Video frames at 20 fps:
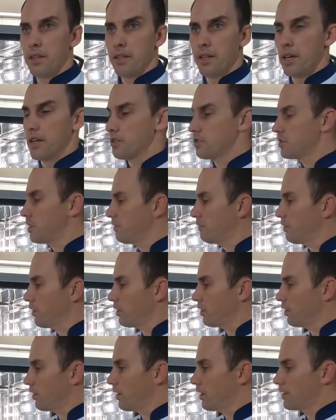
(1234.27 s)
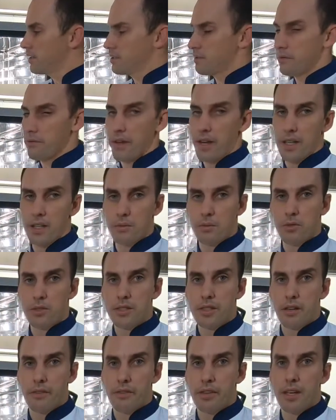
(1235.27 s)
Our chef hotline is available
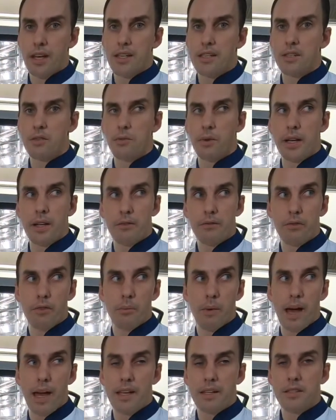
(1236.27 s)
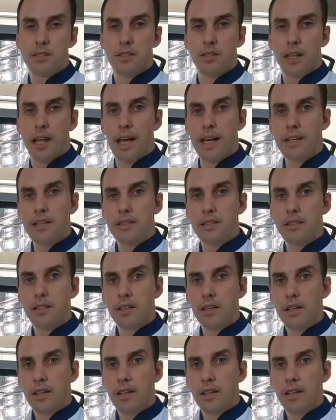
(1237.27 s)
7 days a week from 8 till 8,